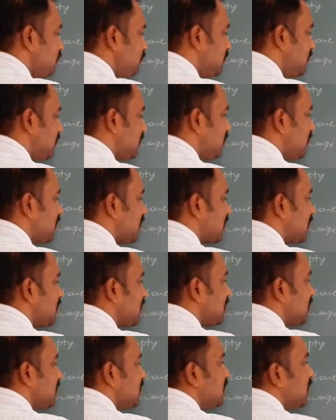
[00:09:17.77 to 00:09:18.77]

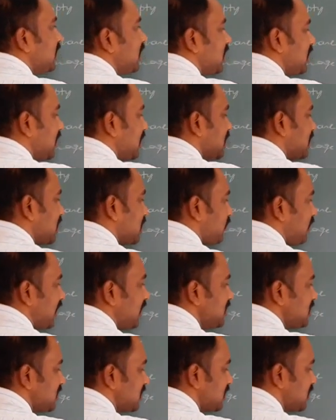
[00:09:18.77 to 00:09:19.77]
particularly.
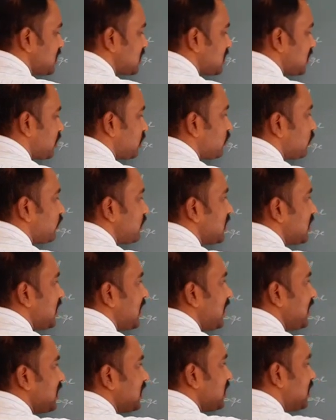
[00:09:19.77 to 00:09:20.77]
Otherwise, it is said to be
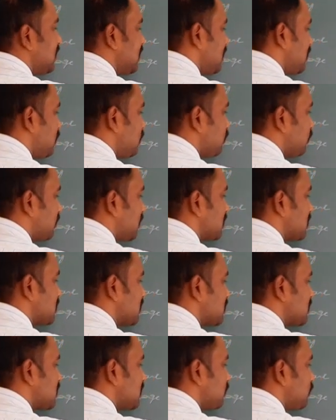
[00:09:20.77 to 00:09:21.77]
that into
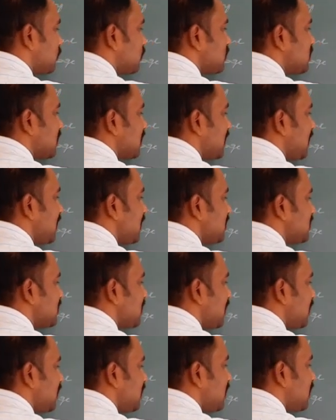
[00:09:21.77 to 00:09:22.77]
function. Suppose A is
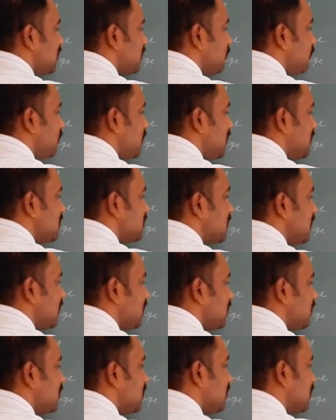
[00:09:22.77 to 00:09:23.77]
that, B is
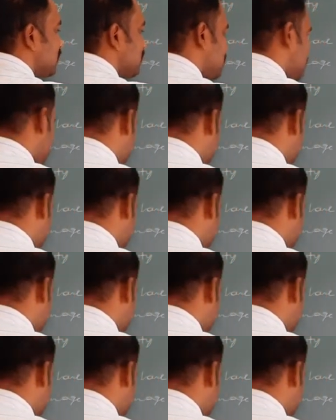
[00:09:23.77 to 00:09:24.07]
that.